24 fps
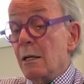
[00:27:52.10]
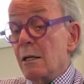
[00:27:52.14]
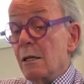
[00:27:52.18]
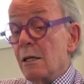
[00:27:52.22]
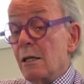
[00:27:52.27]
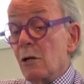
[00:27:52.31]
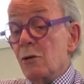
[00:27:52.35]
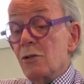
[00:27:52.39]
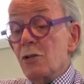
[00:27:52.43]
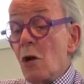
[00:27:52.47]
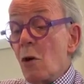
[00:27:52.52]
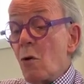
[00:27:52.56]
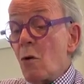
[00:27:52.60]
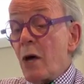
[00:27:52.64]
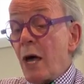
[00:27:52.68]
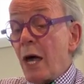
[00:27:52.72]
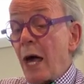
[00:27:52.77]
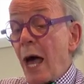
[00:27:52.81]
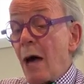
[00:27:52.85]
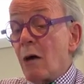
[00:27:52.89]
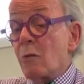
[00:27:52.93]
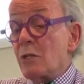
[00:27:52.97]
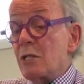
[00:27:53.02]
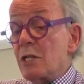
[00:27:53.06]
There's no
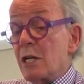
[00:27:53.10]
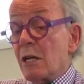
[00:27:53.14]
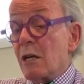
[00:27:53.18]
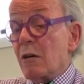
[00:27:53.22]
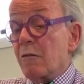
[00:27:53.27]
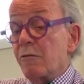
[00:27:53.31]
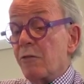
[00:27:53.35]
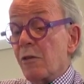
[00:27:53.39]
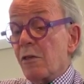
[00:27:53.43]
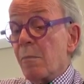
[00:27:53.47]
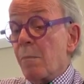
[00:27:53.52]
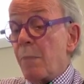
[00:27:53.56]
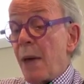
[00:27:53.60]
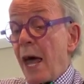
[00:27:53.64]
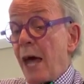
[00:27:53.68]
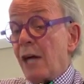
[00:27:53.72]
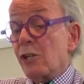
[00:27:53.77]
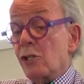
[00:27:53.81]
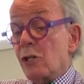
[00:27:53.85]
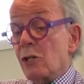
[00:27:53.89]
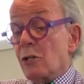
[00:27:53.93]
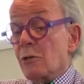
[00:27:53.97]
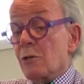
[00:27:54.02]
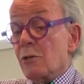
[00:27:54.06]
counting for the
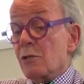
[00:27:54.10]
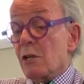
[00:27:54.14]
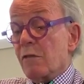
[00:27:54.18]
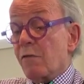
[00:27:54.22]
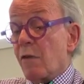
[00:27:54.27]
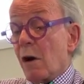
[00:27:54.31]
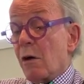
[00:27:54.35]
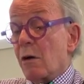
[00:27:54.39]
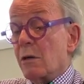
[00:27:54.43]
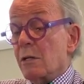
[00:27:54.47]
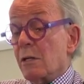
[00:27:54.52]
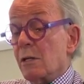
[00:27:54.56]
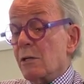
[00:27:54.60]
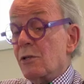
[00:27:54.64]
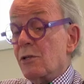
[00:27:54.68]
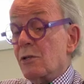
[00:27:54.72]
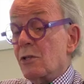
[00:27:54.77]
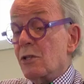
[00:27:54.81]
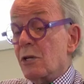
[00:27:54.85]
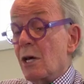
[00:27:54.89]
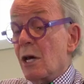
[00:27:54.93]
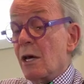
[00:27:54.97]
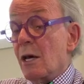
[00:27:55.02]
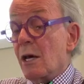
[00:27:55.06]
passions of
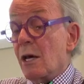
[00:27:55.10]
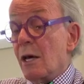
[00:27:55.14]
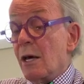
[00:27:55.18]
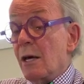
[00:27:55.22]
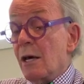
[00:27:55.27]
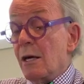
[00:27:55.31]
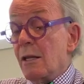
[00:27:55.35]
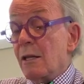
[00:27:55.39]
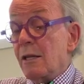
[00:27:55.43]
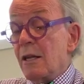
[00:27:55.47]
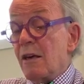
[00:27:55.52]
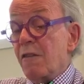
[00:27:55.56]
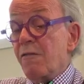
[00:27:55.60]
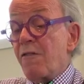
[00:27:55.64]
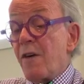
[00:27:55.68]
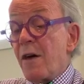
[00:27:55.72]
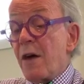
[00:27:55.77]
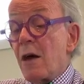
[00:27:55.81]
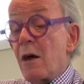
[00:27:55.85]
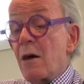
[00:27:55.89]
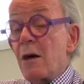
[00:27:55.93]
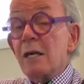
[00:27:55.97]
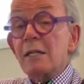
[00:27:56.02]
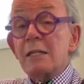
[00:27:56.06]
artists. The
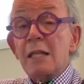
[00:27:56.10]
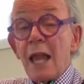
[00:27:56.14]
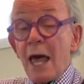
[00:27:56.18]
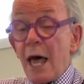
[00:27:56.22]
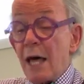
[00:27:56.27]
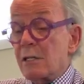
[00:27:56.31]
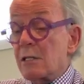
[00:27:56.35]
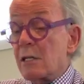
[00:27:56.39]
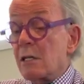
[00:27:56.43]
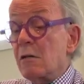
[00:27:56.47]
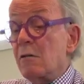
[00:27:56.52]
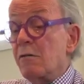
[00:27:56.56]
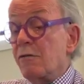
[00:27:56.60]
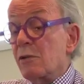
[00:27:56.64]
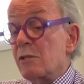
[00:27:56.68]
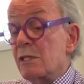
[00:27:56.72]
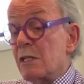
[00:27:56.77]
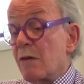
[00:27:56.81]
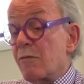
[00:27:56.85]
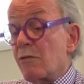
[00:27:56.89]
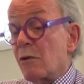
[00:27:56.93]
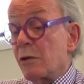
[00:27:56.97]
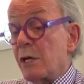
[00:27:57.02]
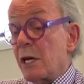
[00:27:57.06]
affair has lasted for
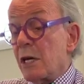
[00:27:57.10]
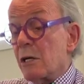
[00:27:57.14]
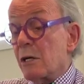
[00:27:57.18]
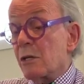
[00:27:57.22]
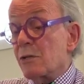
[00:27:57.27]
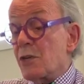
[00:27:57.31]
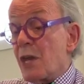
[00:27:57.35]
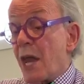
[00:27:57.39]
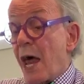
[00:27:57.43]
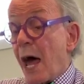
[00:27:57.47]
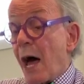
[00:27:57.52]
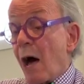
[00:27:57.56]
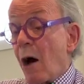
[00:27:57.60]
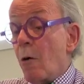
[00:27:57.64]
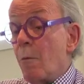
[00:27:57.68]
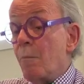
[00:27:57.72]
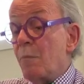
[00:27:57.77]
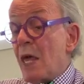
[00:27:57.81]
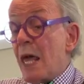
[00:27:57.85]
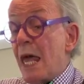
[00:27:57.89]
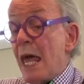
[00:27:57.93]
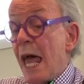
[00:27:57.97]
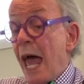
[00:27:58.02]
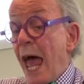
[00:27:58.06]
several years now,
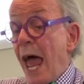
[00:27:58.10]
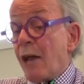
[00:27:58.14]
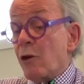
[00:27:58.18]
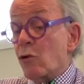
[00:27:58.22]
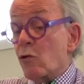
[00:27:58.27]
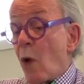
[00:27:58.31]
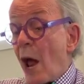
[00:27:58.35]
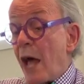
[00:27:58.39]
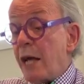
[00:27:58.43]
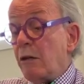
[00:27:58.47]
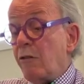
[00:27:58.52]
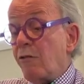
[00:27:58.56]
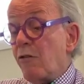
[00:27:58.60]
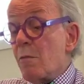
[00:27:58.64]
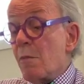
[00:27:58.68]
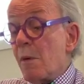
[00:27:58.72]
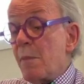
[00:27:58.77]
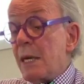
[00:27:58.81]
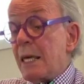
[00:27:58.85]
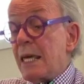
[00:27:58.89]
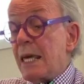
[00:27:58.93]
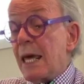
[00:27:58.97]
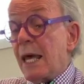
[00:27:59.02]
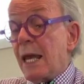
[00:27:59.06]
and right from the
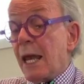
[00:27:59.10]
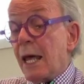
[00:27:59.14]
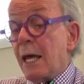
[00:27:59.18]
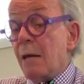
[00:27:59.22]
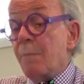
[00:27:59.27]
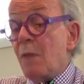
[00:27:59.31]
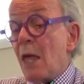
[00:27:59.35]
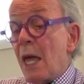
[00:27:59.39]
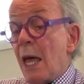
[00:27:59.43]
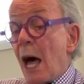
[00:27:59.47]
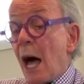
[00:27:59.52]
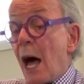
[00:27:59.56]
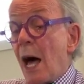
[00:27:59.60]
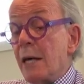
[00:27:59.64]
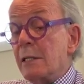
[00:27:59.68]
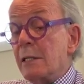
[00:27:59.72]
beginning, I